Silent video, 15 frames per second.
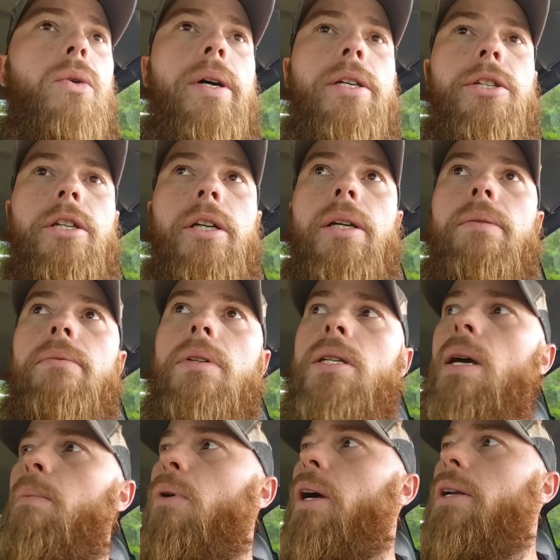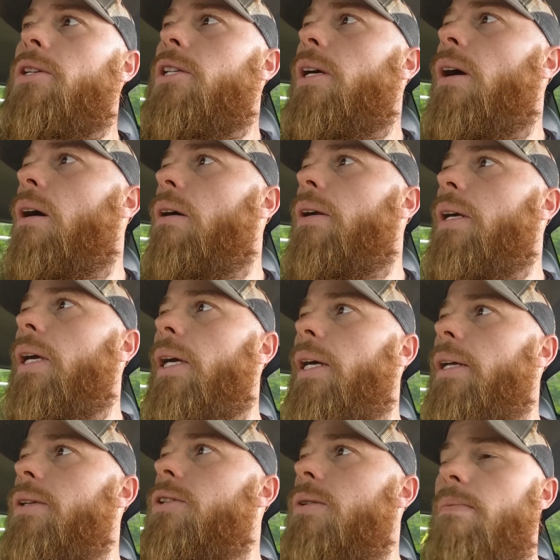always good, because I'm ready to see her and the
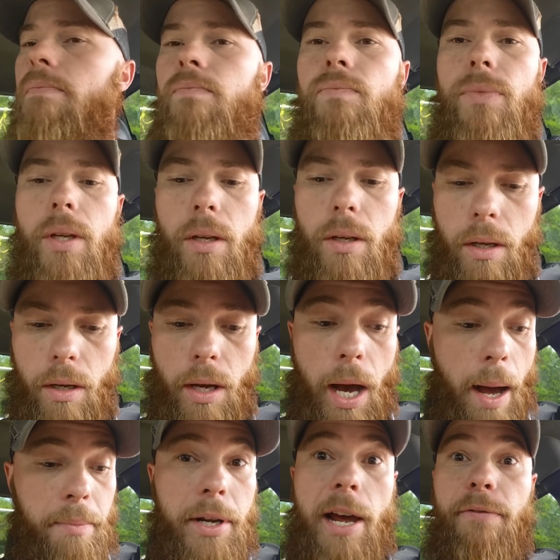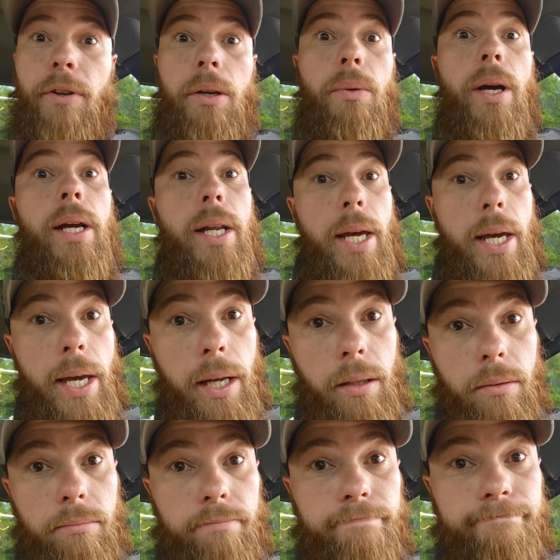kids, and I'm definitely ready to eat.
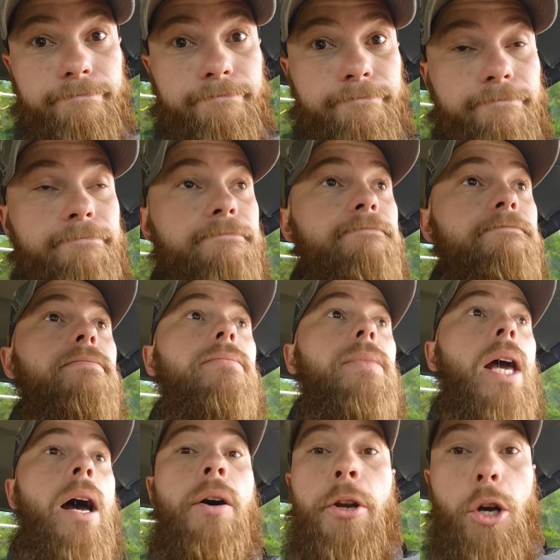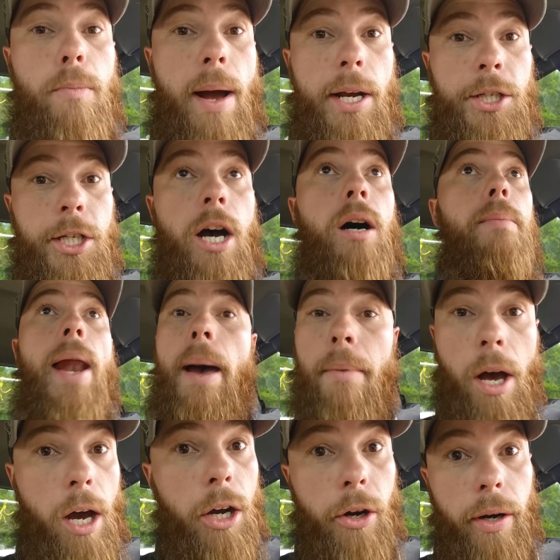Now, I don't know about y'all, but
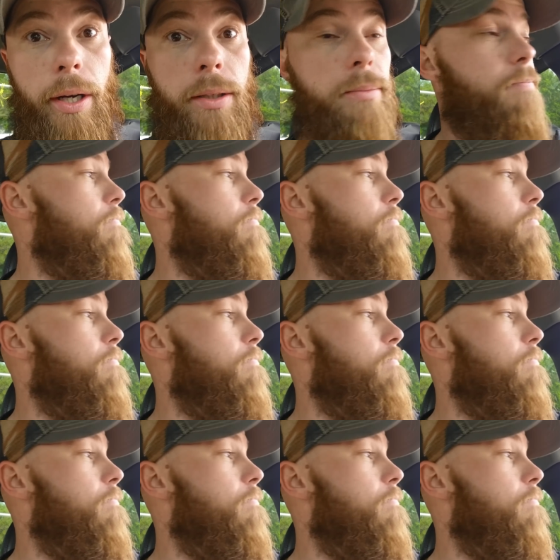I'm hungry.